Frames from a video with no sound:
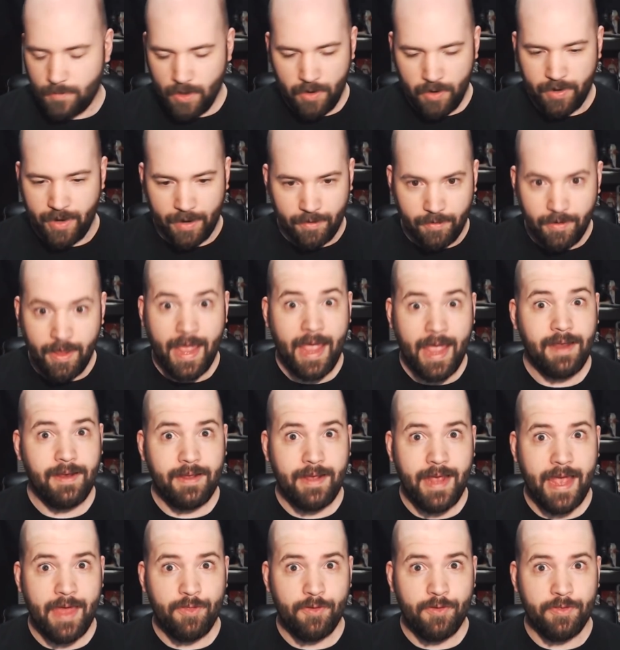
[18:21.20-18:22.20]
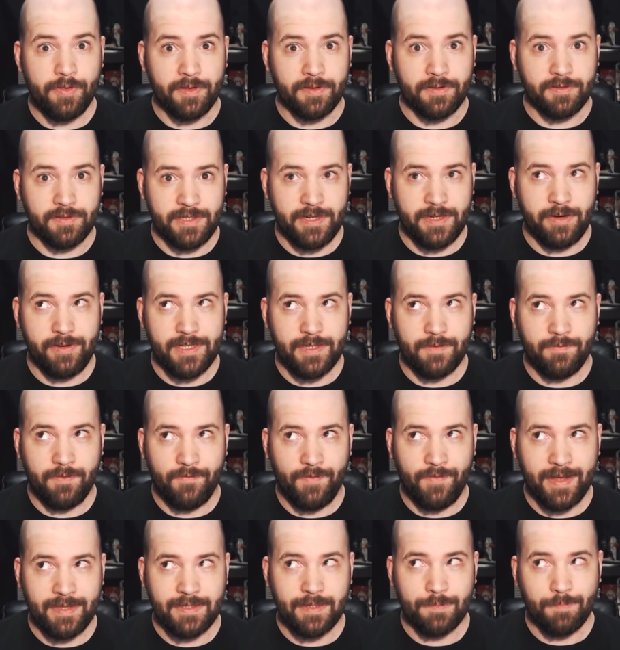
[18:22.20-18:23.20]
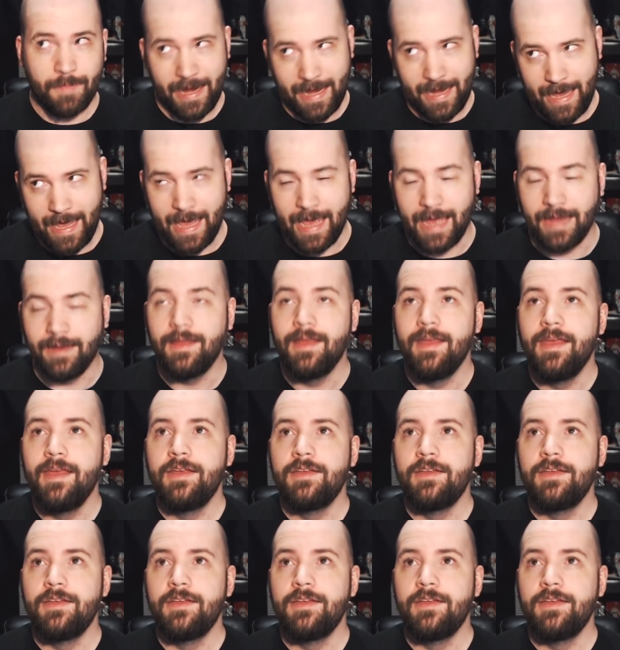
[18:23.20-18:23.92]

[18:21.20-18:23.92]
Okay, had to gather the series of events in my head.